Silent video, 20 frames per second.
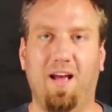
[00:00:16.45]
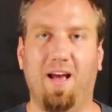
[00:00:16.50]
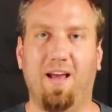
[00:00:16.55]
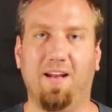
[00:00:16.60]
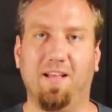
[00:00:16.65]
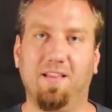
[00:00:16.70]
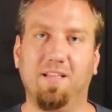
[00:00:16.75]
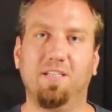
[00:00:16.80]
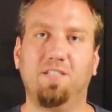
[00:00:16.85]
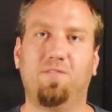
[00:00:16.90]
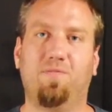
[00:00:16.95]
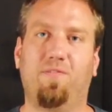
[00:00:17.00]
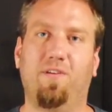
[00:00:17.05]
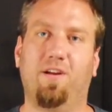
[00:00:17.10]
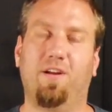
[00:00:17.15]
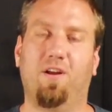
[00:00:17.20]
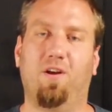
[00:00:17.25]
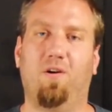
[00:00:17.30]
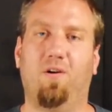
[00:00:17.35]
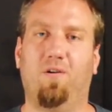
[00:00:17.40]
And in this
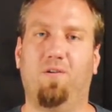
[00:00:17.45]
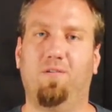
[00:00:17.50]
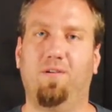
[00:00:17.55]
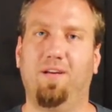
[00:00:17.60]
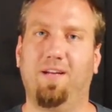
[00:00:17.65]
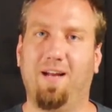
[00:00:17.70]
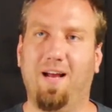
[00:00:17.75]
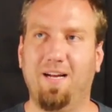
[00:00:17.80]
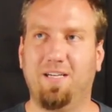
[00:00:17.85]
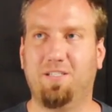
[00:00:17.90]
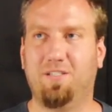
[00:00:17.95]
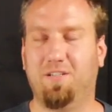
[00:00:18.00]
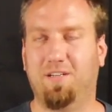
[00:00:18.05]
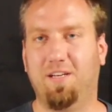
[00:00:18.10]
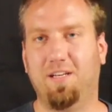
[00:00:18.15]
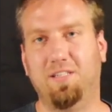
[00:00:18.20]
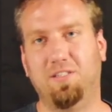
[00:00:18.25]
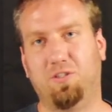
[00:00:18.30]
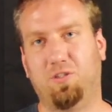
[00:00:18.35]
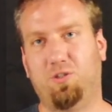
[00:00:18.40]
video, it actually
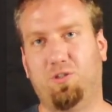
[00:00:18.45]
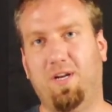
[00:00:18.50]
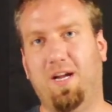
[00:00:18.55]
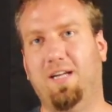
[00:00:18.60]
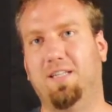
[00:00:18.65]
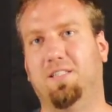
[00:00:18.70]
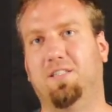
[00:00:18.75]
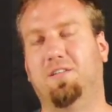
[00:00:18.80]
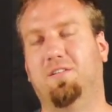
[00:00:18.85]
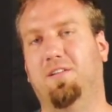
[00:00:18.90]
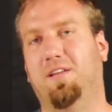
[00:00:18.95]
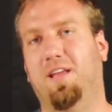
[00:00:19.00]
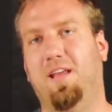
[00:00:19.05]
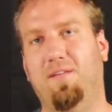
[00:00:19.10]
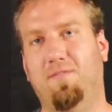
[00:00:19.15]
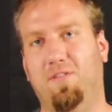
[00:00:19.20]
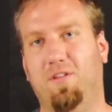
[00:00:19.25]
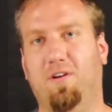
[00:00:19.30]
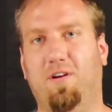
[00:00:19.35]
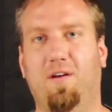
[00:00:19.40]
ends tragically,
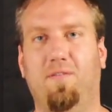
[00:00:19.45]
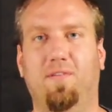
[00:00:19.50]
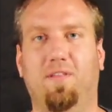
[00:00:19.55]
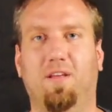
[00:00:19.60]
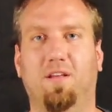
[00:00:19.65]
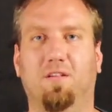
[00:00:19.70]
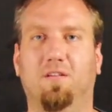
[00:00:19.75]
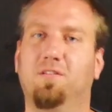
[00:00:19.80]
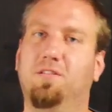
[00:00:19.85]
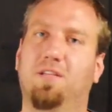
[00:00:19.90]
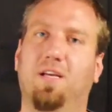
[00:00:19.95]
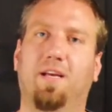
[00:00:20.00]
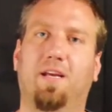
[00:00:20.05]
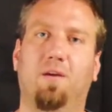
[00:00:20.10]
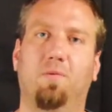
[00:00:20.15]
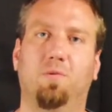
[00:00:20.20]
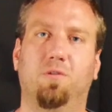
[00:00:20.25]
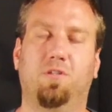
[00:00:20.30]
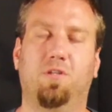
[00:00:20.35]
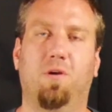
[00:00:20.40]
even though everything looks like it
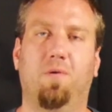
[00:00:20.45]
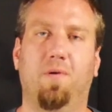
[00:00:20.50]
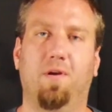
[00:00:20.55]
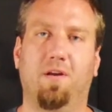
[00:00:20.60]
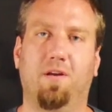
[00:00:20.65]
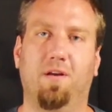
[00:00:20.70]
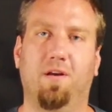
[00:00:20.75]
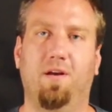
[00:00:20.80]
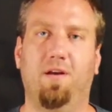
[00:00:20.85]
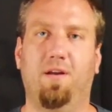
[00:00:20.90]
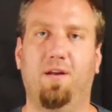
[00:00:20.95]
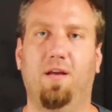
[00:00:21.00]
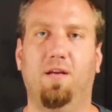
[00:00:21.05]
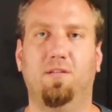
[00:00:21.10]
was going good.